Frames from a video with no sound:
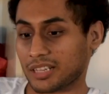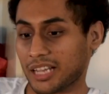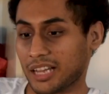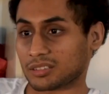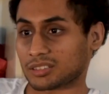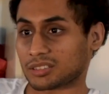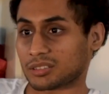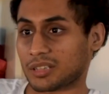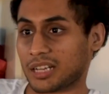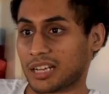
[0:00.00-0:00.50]

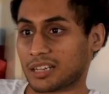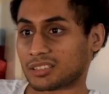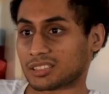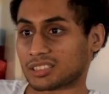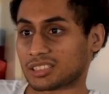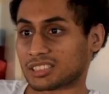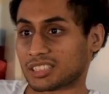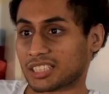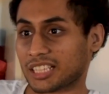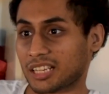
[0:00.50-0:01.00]
council
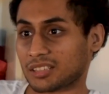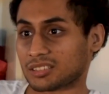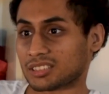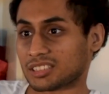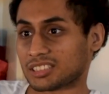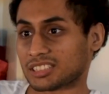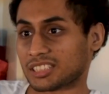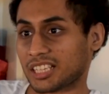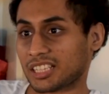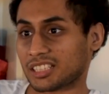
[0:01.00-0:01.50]
houses and council
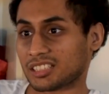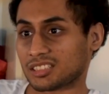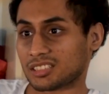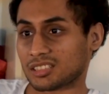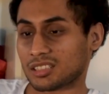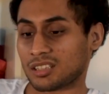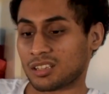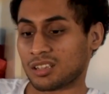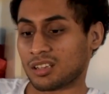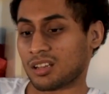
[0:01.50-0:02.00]
estates.
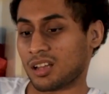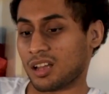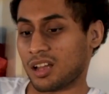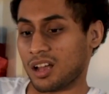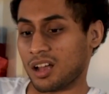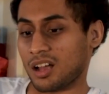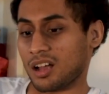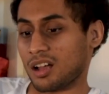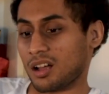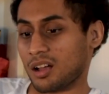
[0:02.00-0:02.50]

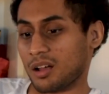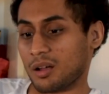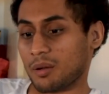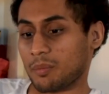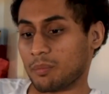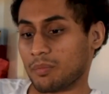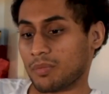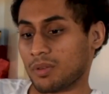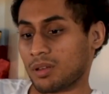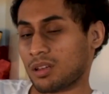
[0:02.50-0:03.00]

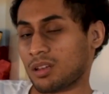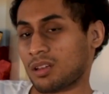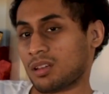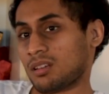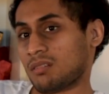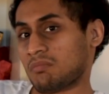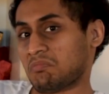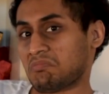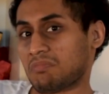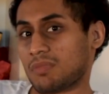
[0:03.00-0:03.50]
Um,
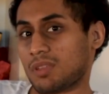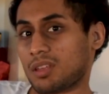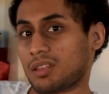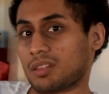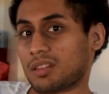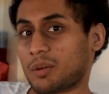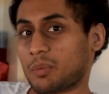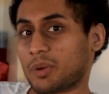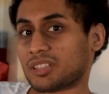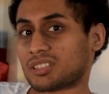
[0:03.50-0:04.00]

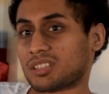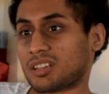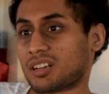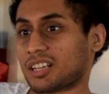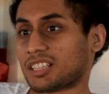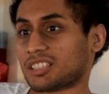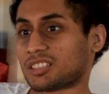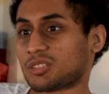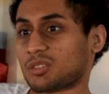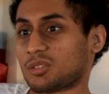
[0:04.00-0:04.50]
I went to
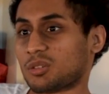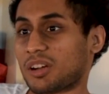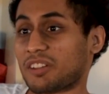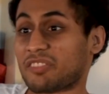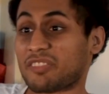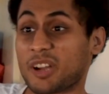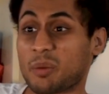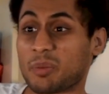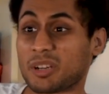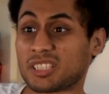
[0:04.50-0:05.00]
high school, I
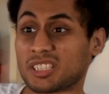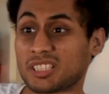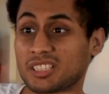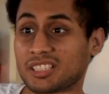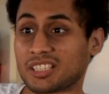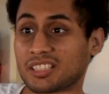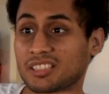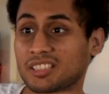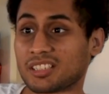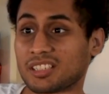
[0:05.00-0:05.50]
failed my
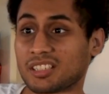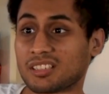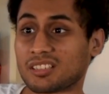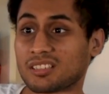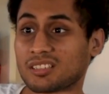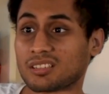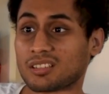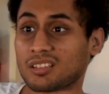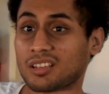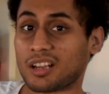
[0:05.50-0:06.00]
GCSEs.
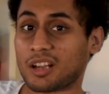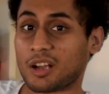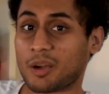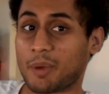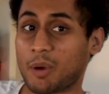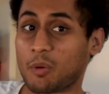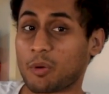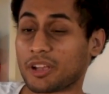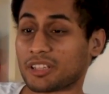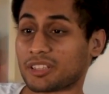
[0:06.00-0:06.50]
Um,
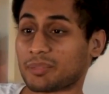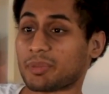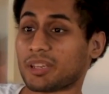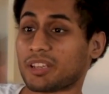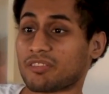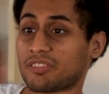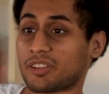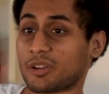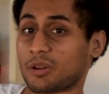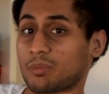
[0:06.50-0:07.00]
I wanted to be
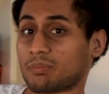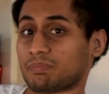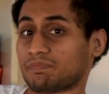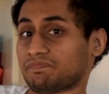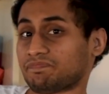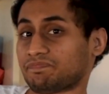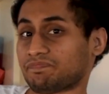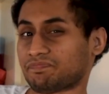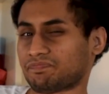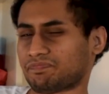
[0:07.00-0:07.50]
in film,
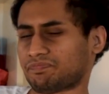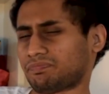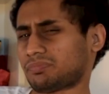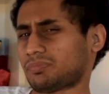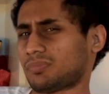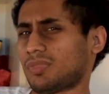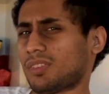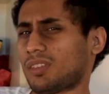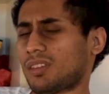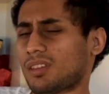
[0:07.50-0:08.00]

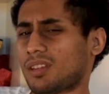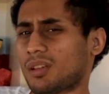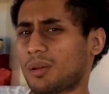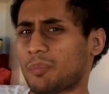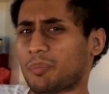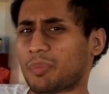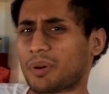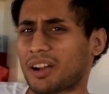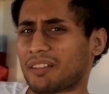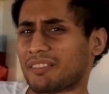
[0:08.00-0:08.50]

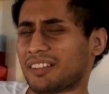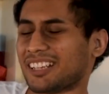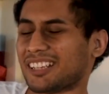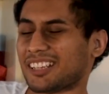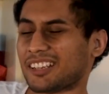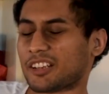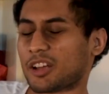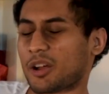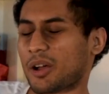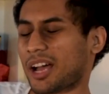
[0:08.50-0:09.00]
but I really
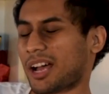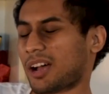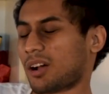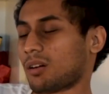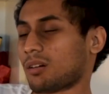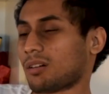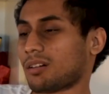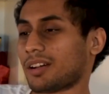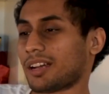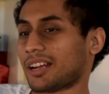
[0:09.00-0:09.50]
didn't know
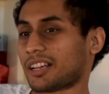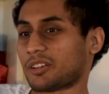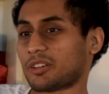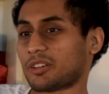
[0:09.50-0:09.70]
how and I